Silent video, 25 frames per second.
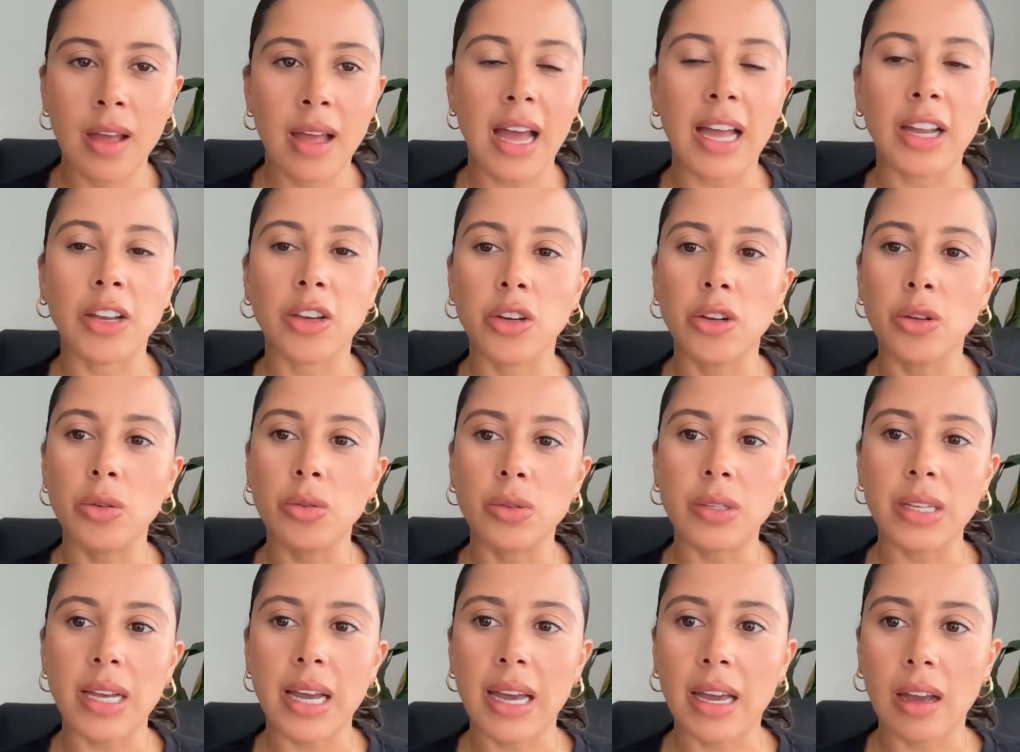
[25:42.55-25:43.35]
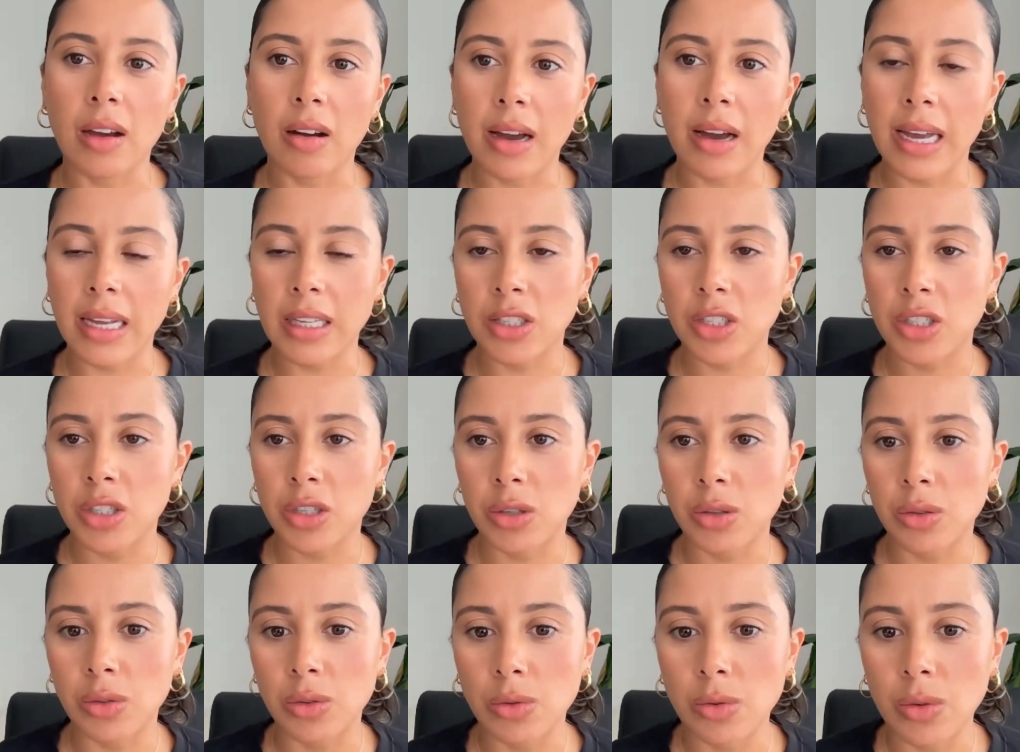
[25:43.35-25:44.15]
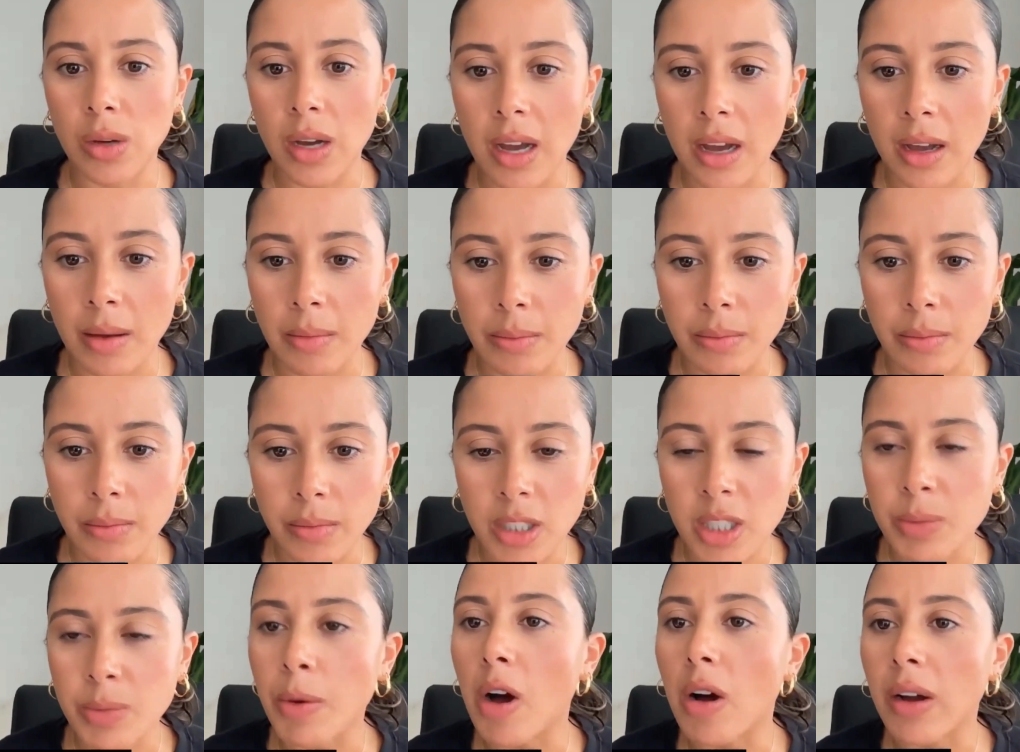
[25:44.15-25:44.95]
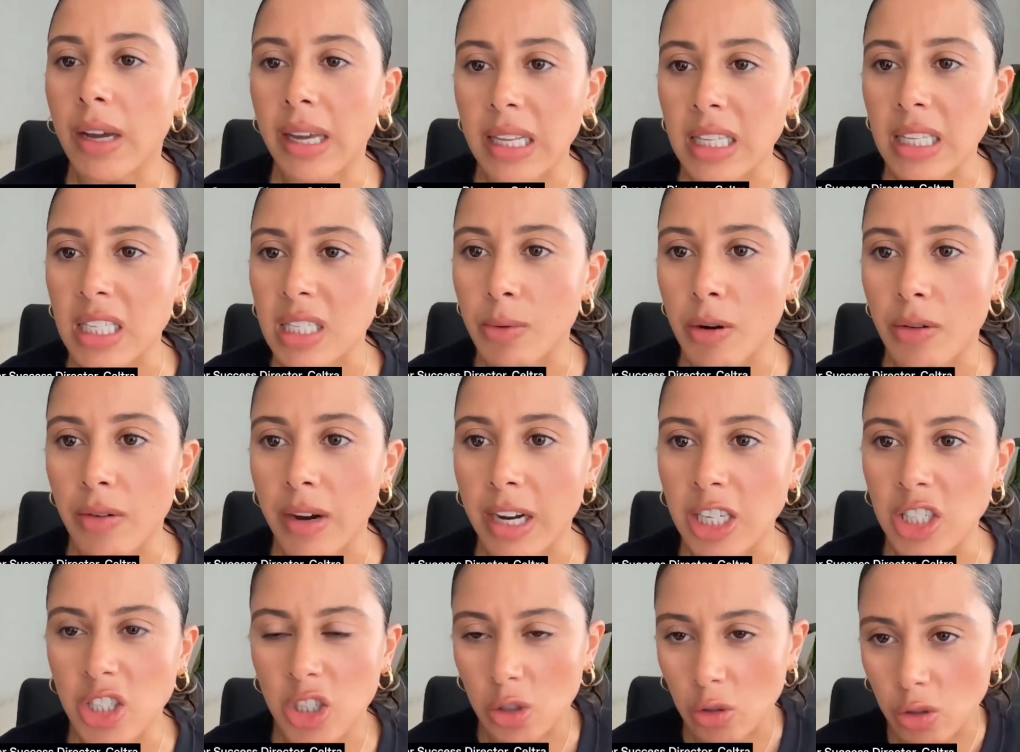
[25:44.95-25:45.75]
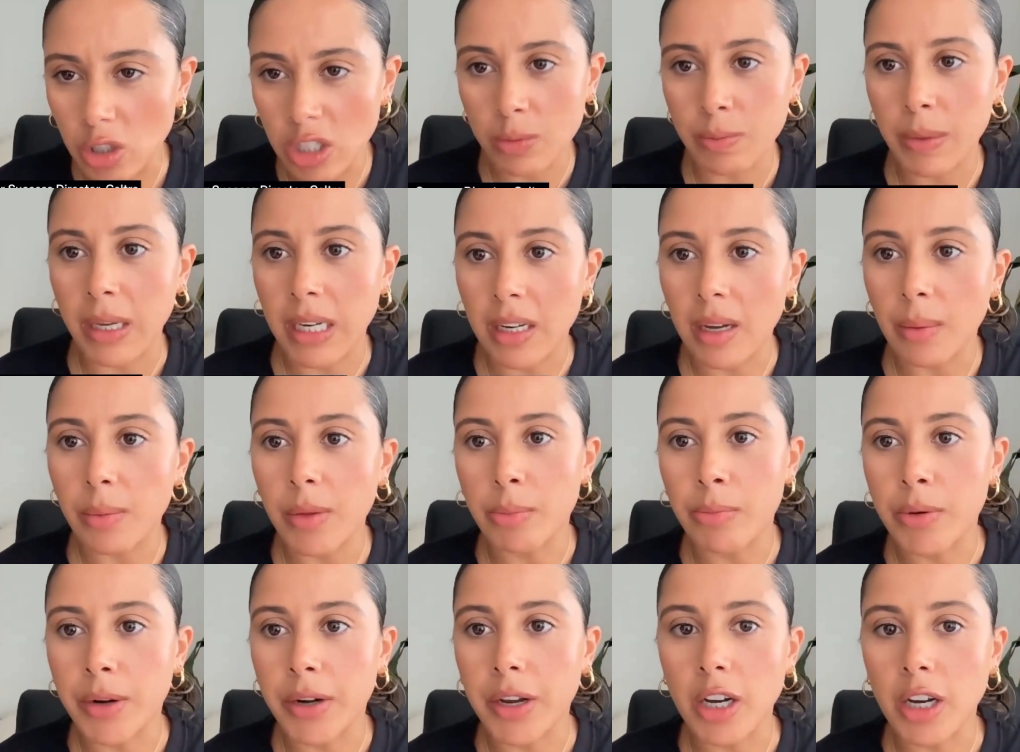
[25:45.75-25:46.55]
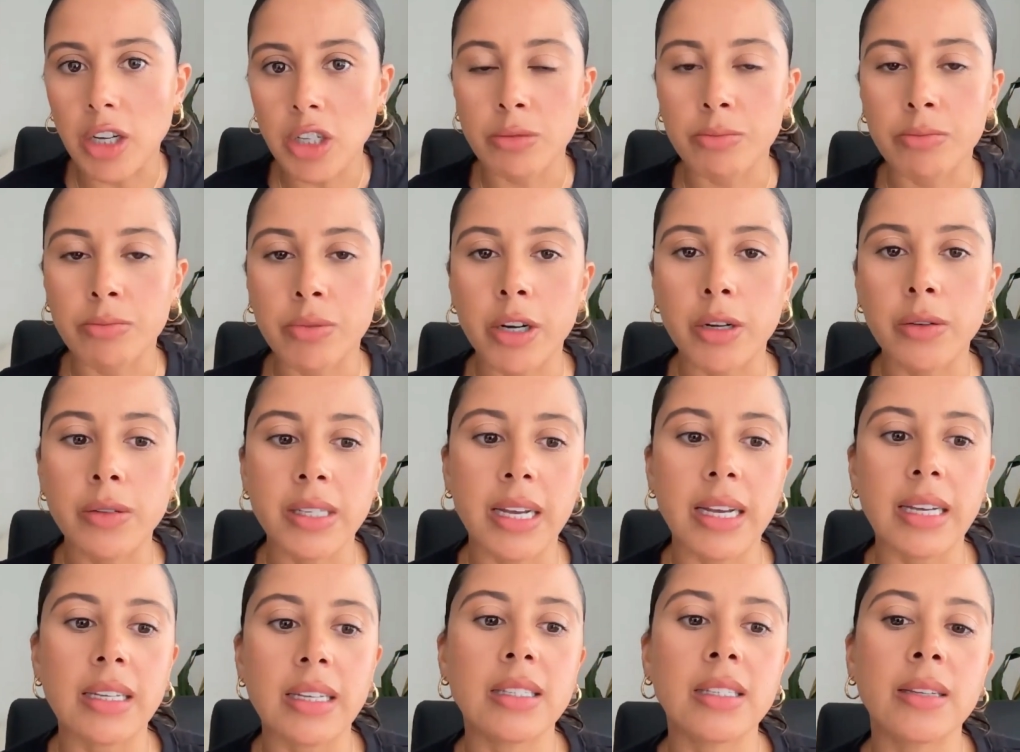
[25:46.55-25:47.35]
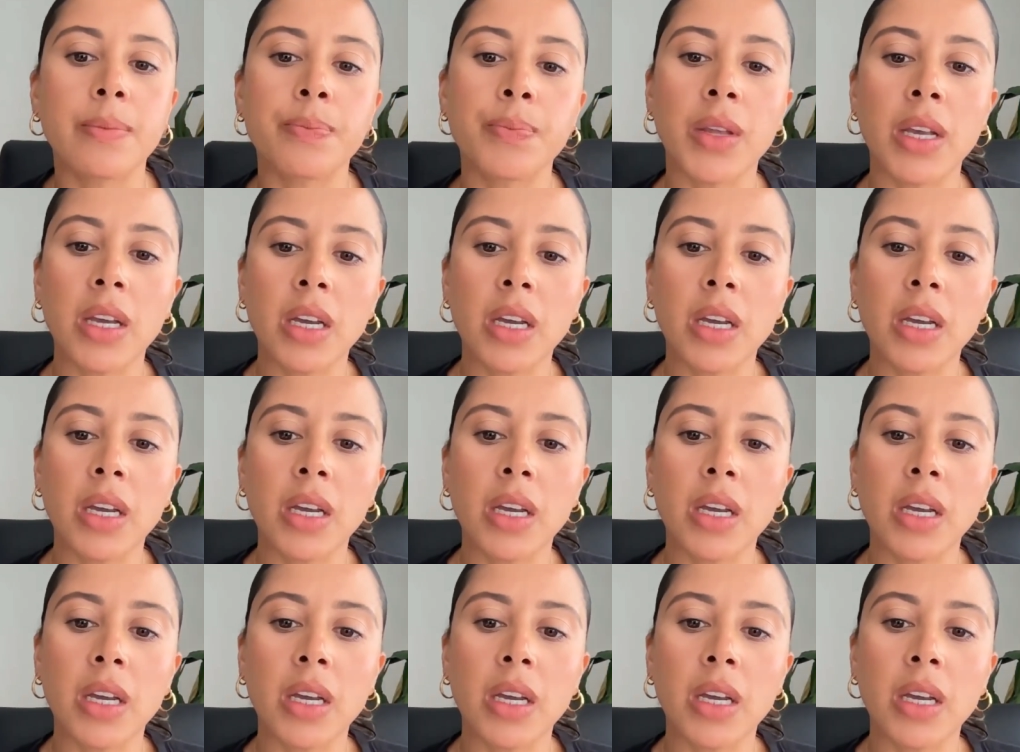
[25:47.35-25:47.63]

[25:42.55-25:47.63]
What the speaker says: and use AI to spark inspiration or speed up the production process.